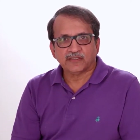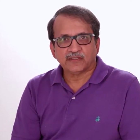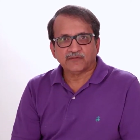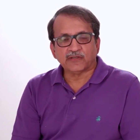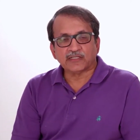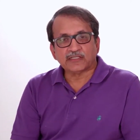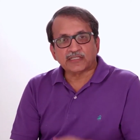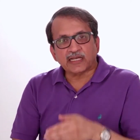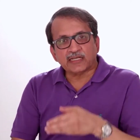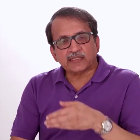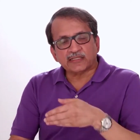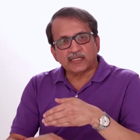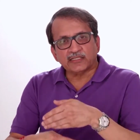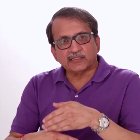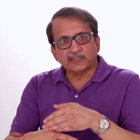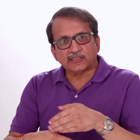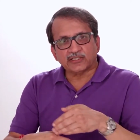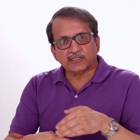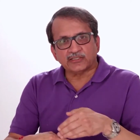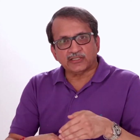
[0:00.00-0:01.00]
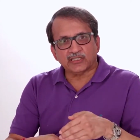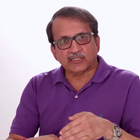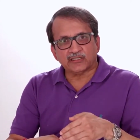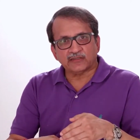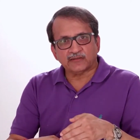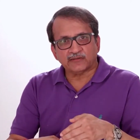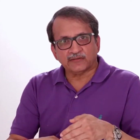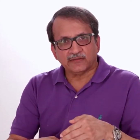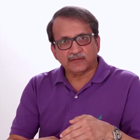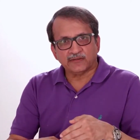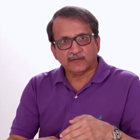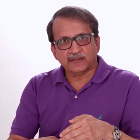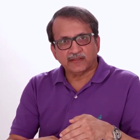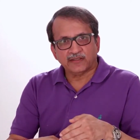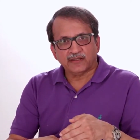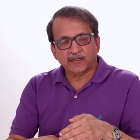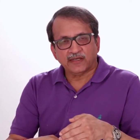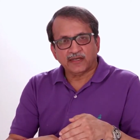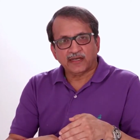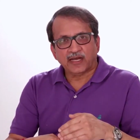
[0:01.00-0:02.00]
We take the incision
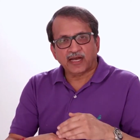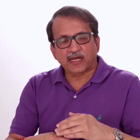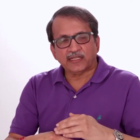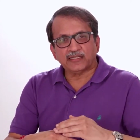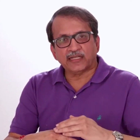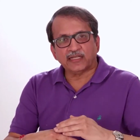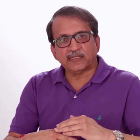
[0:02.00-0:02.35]
and